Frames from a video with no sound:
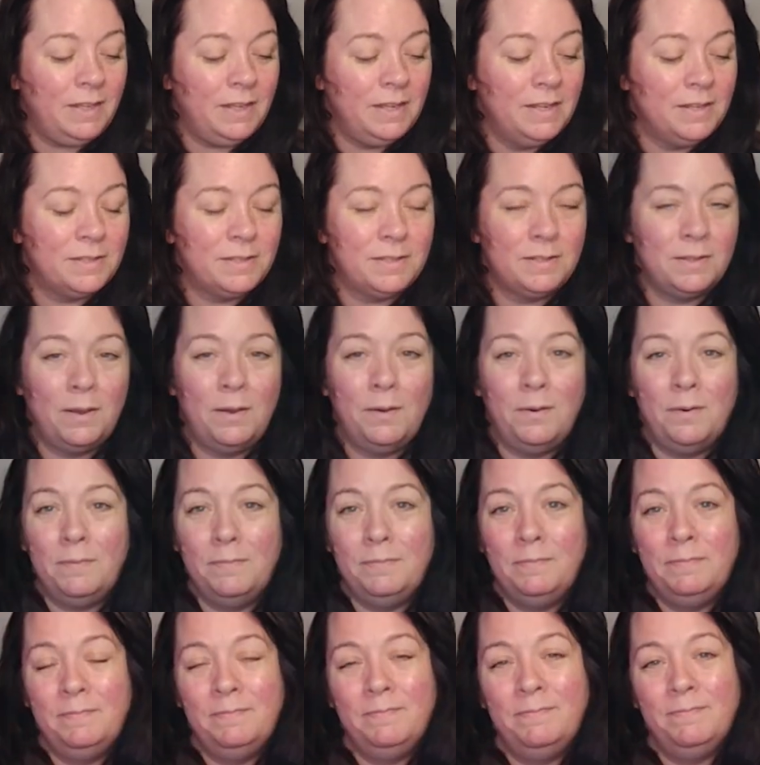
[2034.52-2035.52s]
So
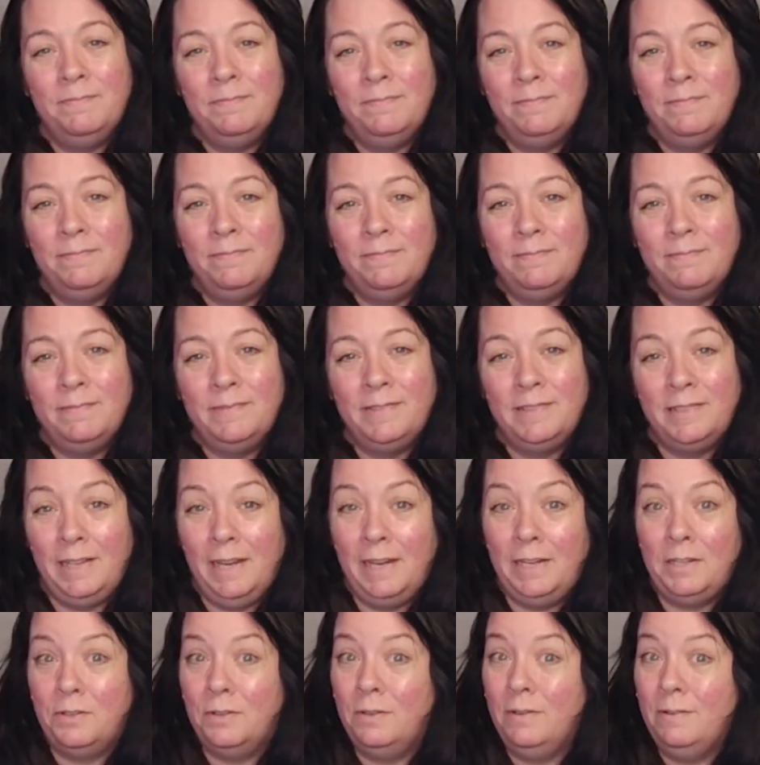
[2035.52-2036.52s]
stay
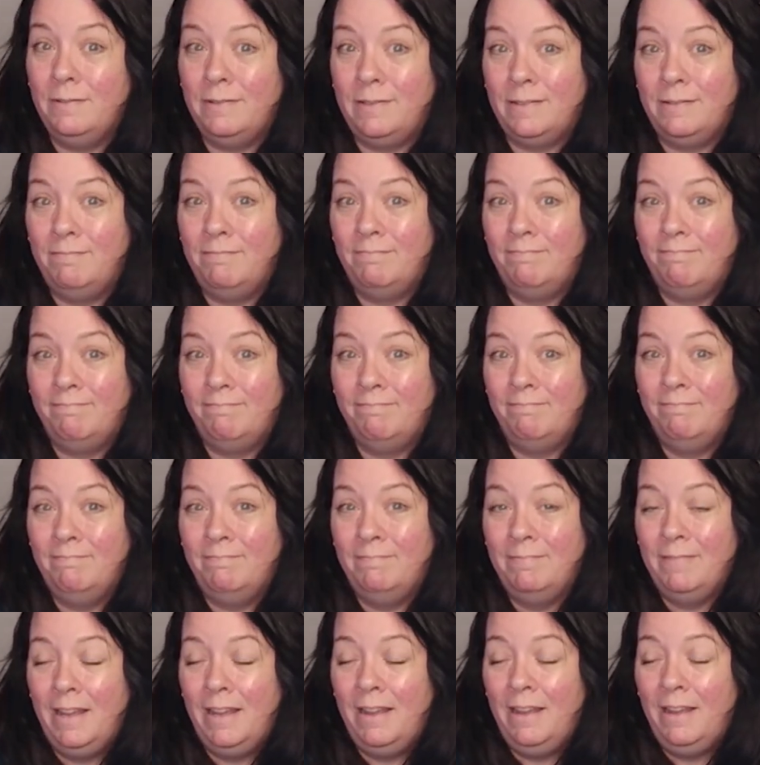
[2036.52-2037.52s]
tuned.
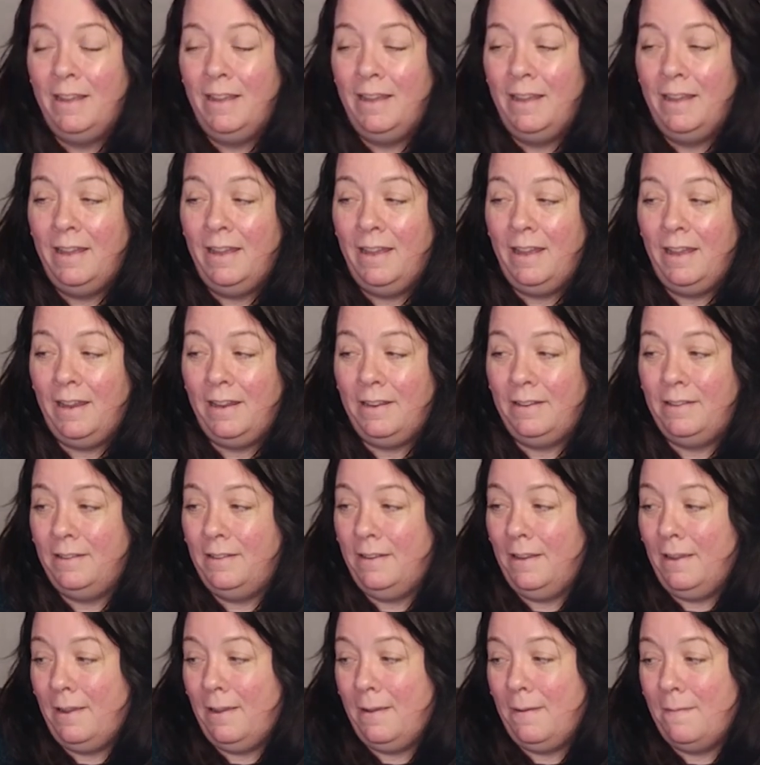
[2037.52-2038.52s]
And
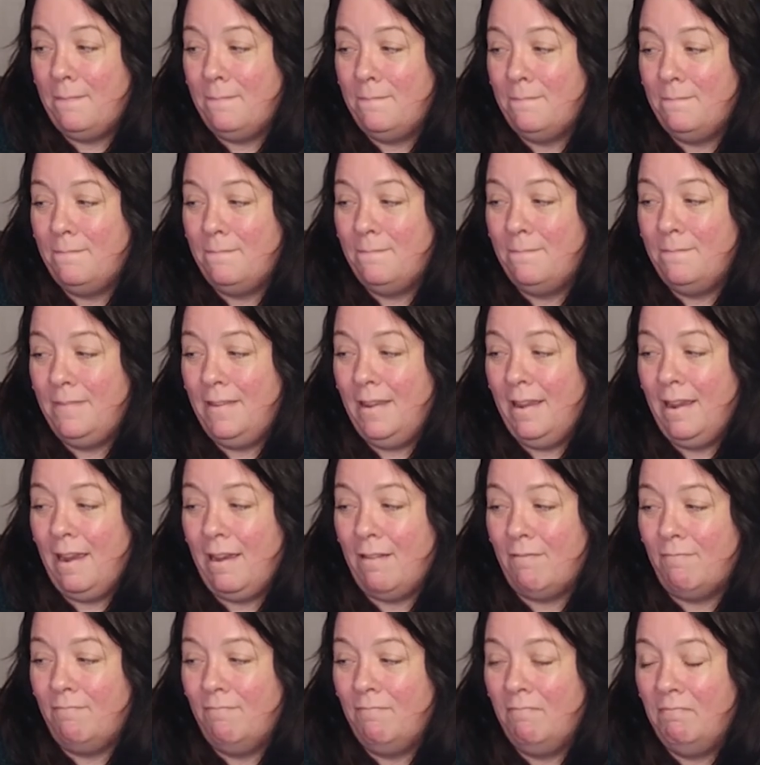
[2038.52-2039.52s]
yeah,
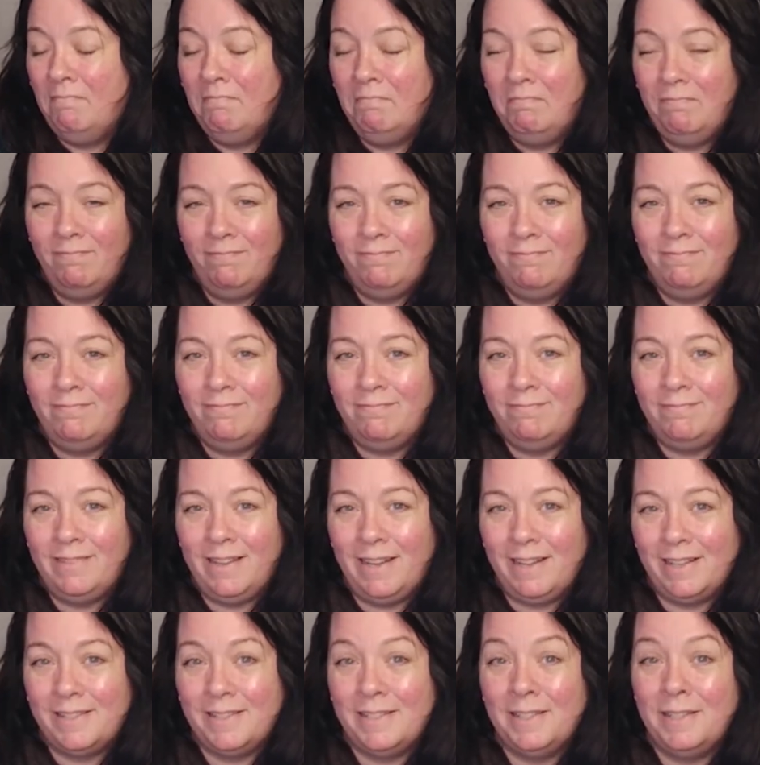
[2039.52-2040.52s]

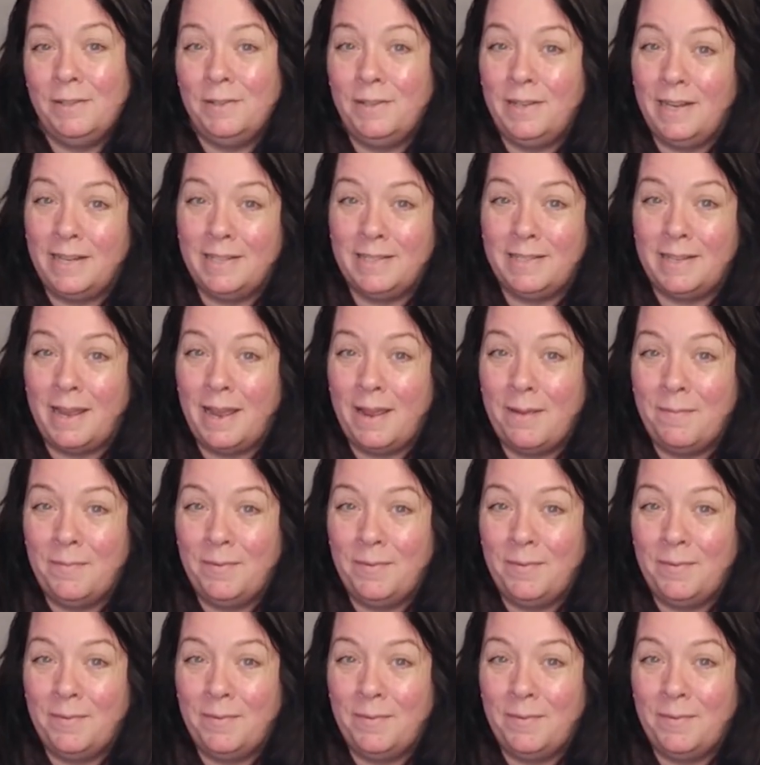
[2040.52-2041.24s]
I'll see you next time.